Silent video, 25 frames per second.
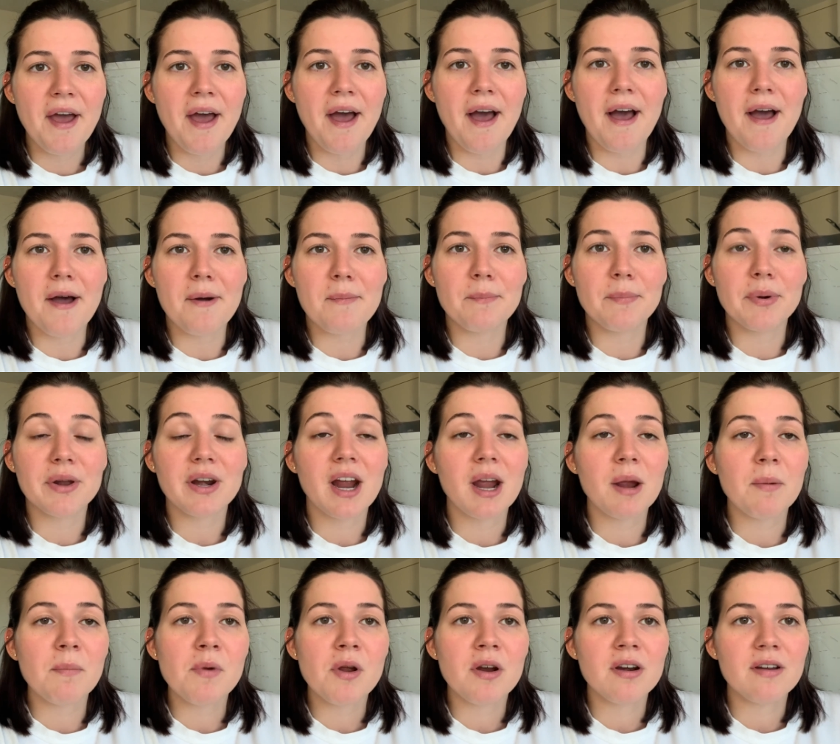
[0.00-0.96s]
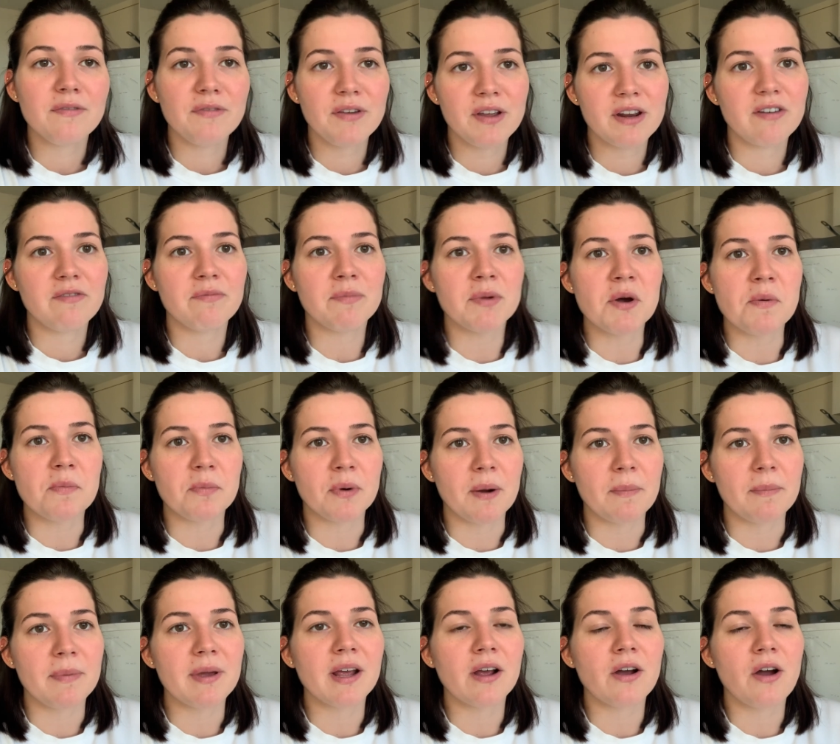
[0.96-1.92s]
Um, but I'm not a fan of meal
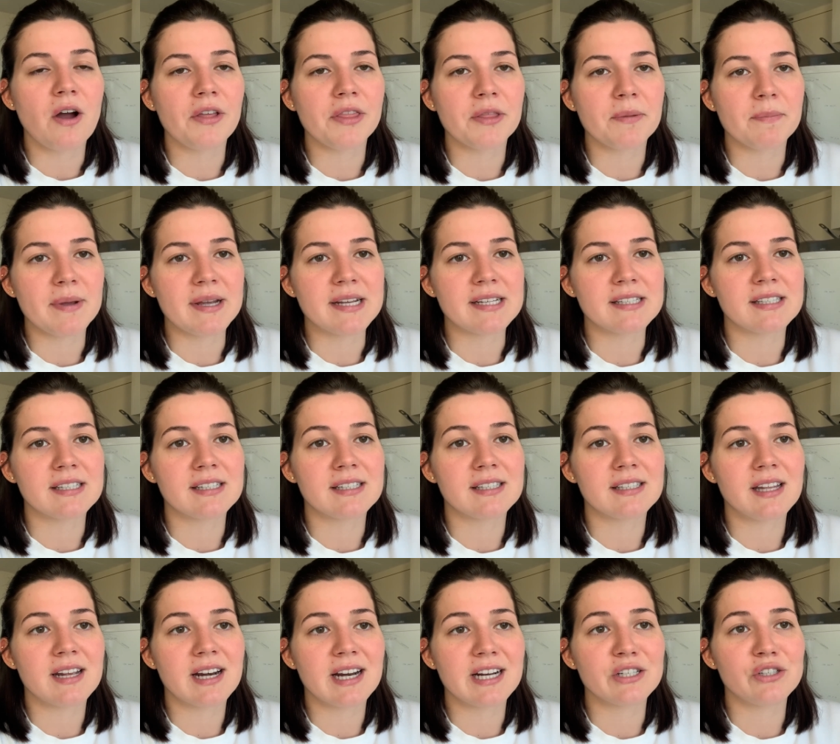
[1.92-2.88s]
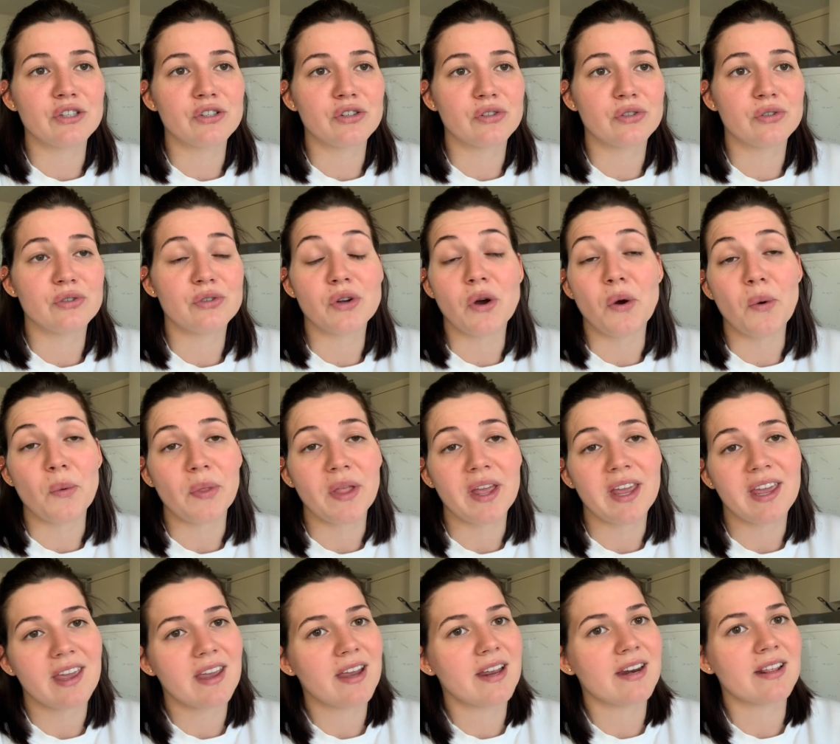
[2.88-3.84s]
prepping on the basis that I just don't
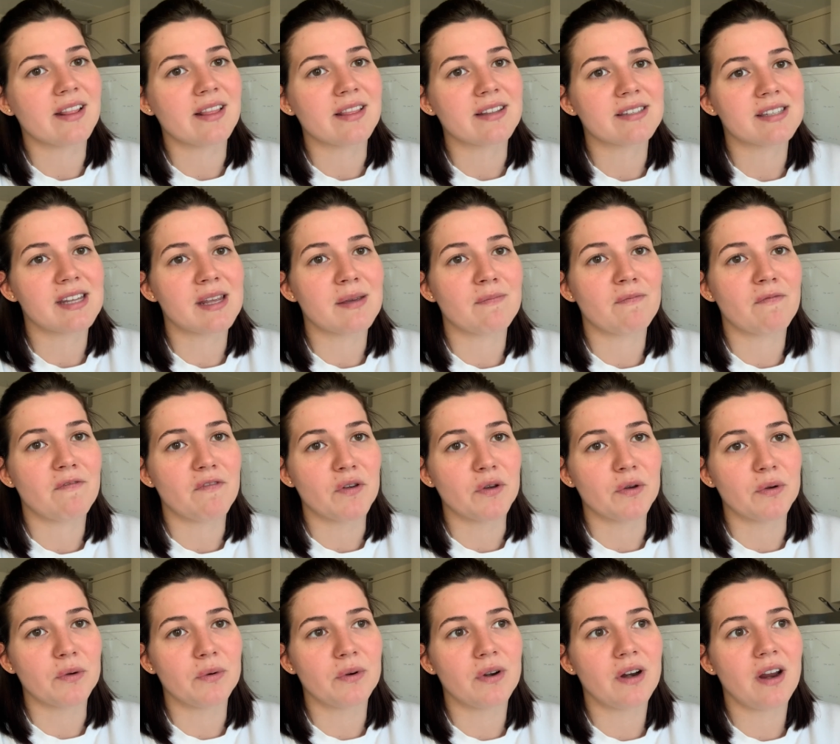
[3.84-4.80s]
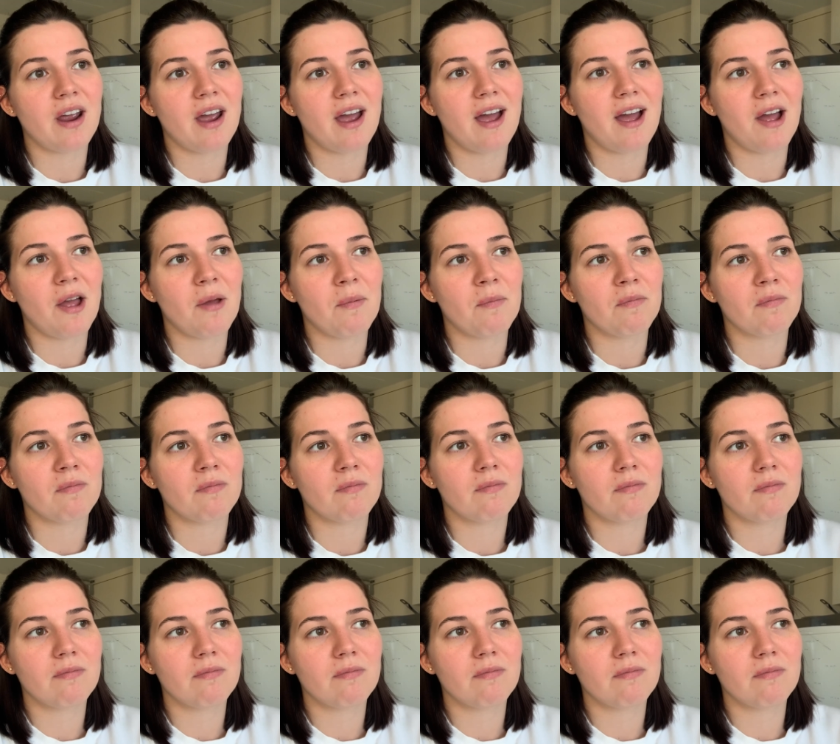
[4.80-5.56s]
like eating the same food um,